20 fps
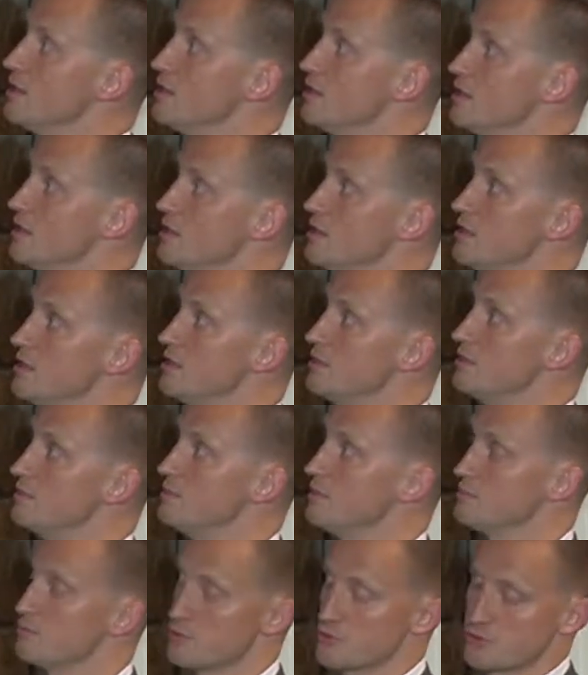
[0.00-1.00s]

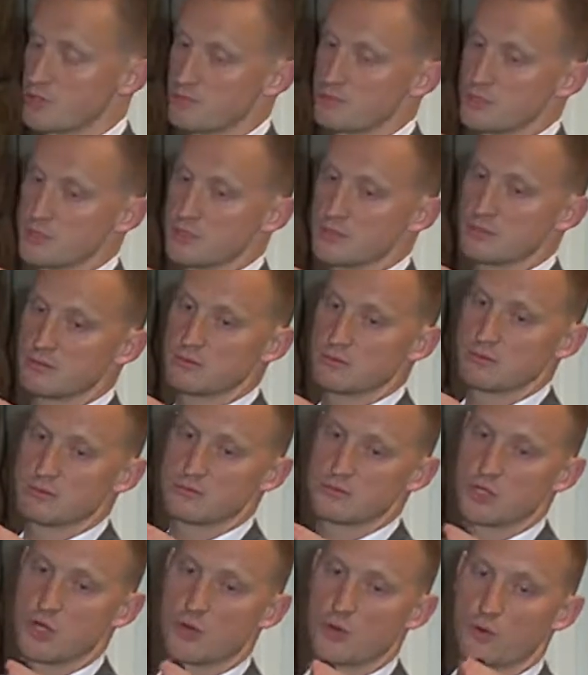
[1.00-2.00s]
The prescription
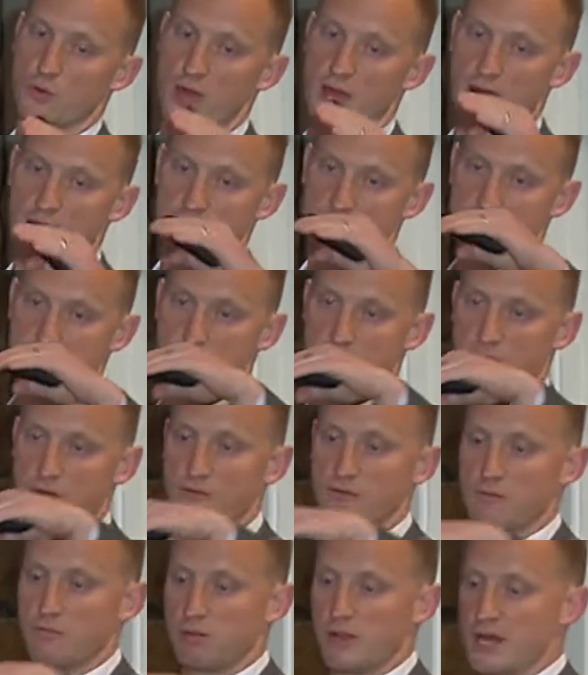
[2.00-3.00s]
total has kind
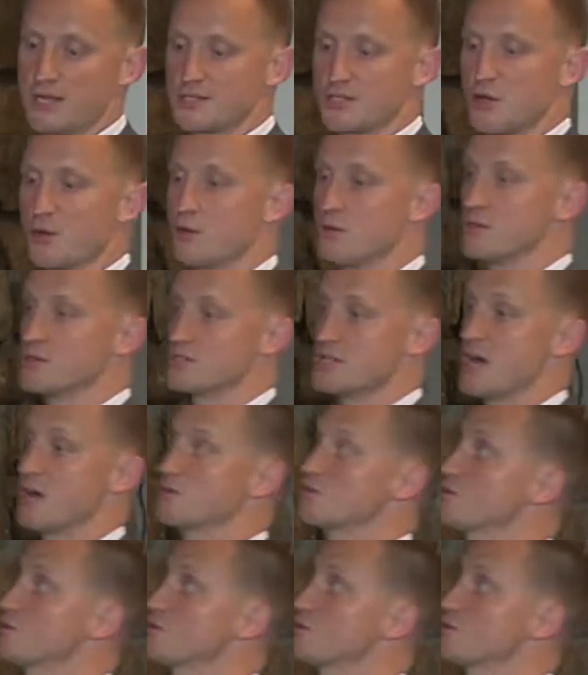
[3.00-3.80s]
of plateaued and is now